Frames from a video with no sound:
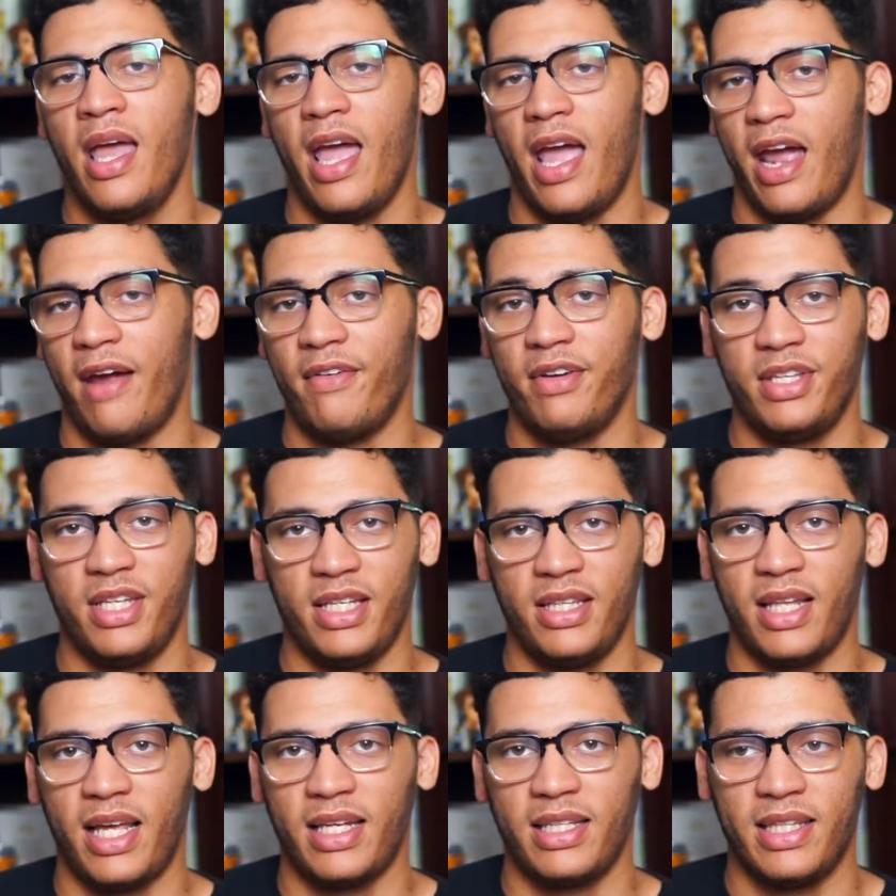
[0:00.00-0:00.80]

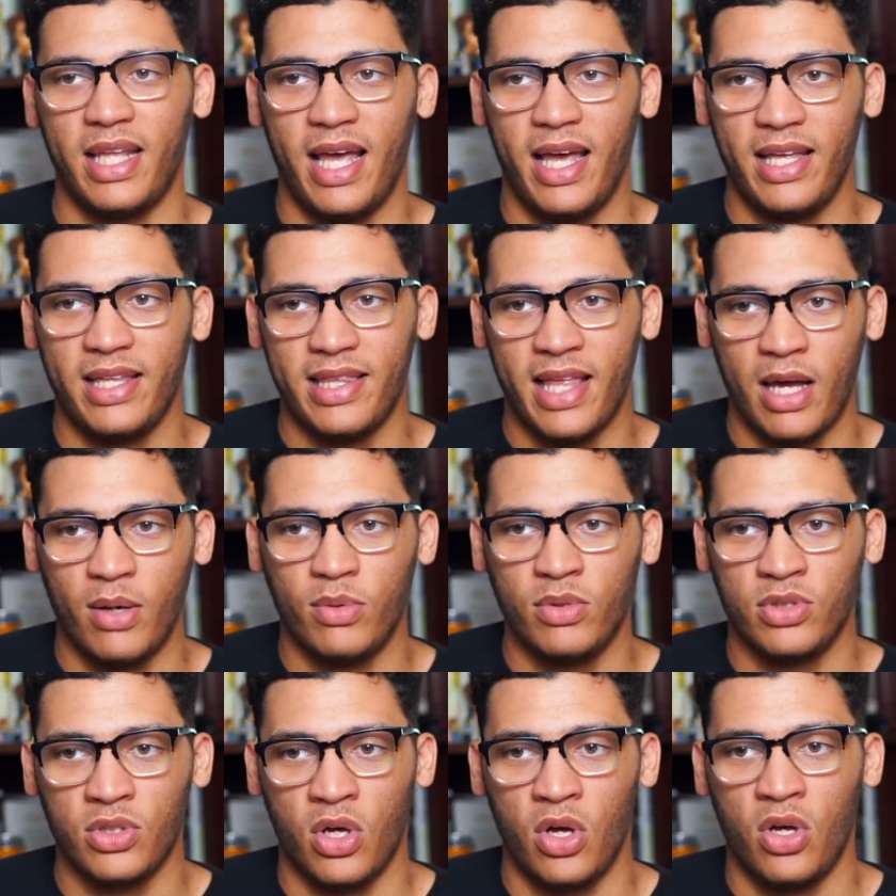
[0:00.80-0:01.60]
everything like that. That
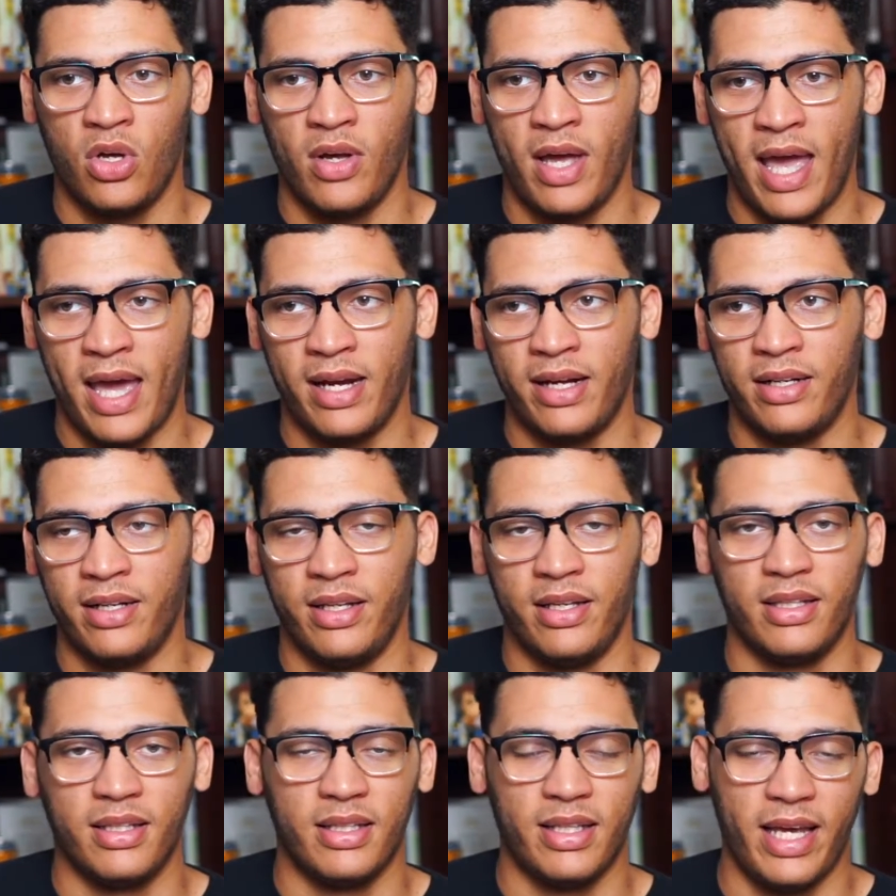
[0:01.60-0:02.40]
was all added
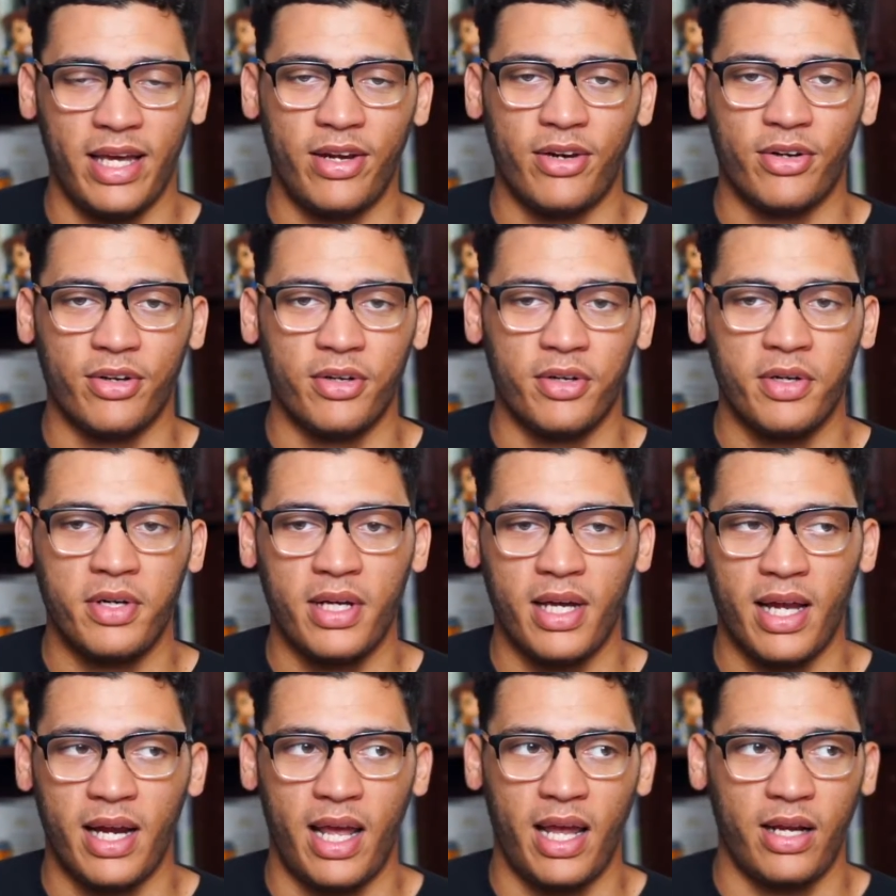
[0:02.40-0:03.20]
in later.
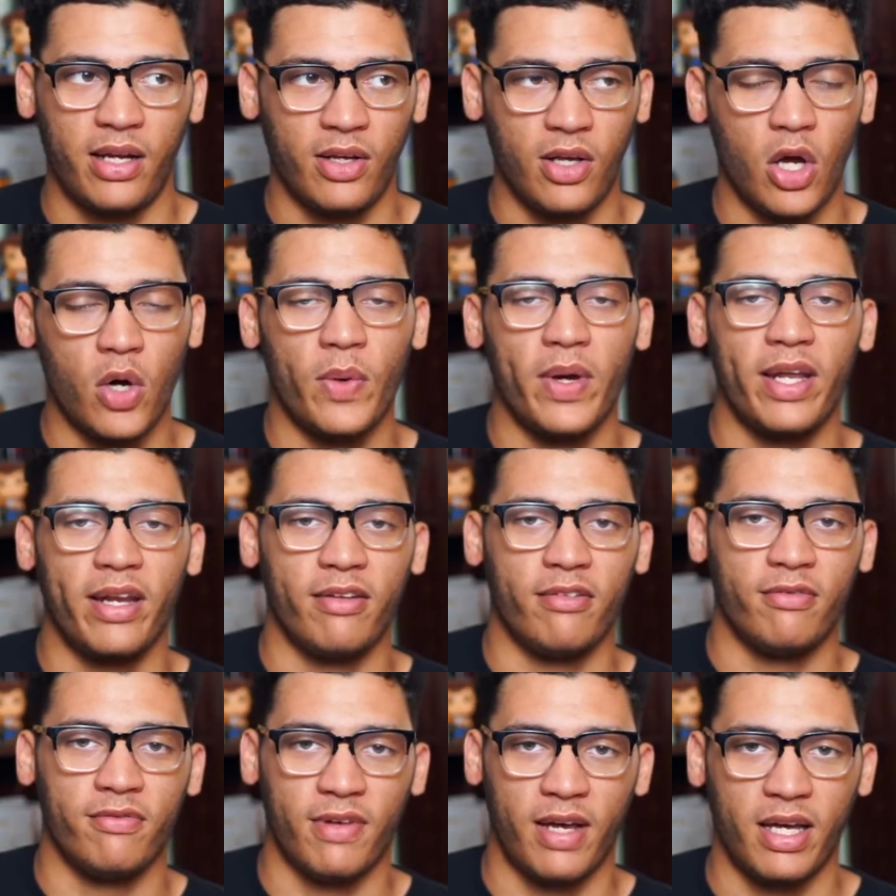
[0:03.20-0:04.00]
I had to go in
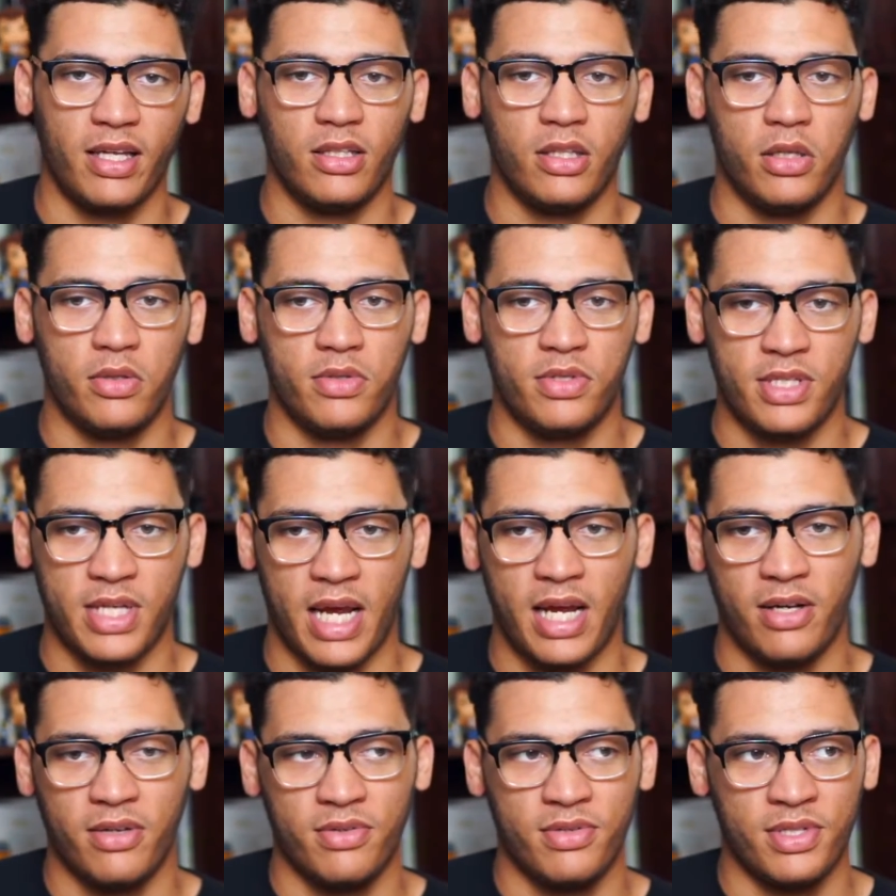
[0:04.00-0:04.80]
and find those
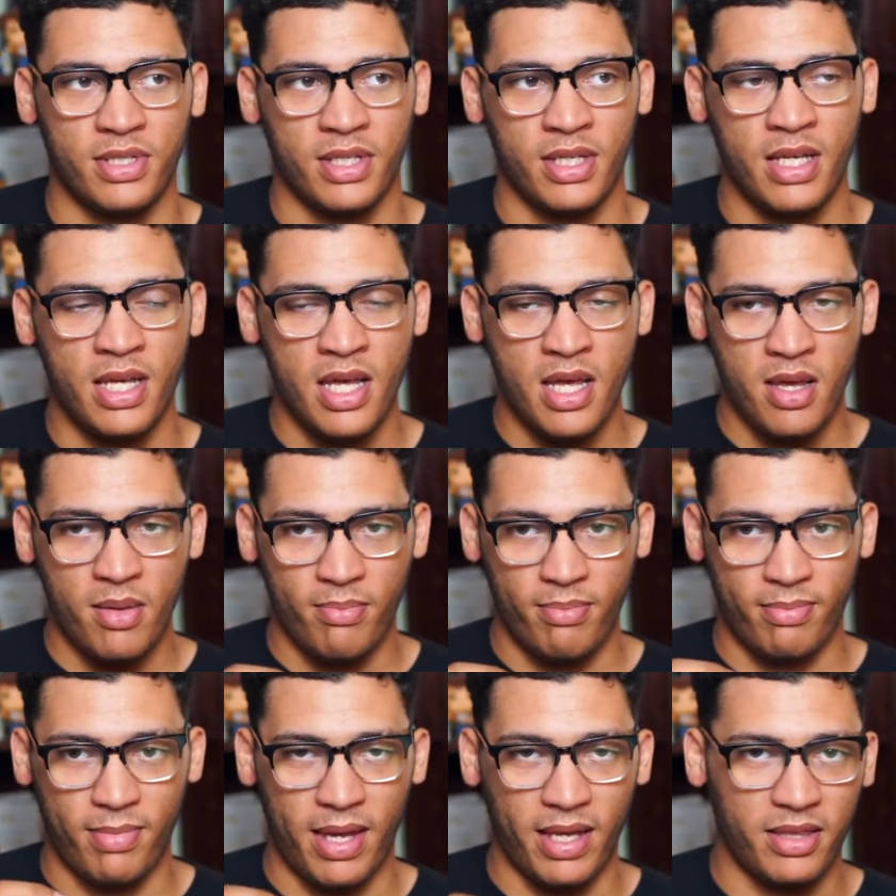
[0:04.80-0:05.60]
sounds and
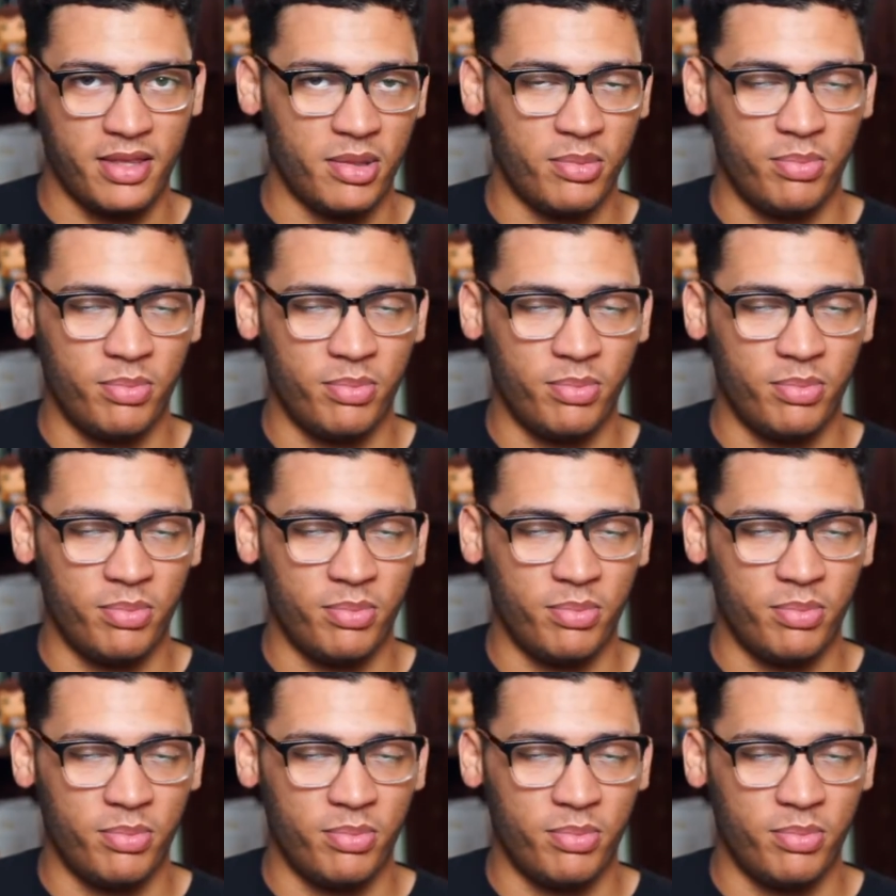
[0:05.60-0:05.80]
make the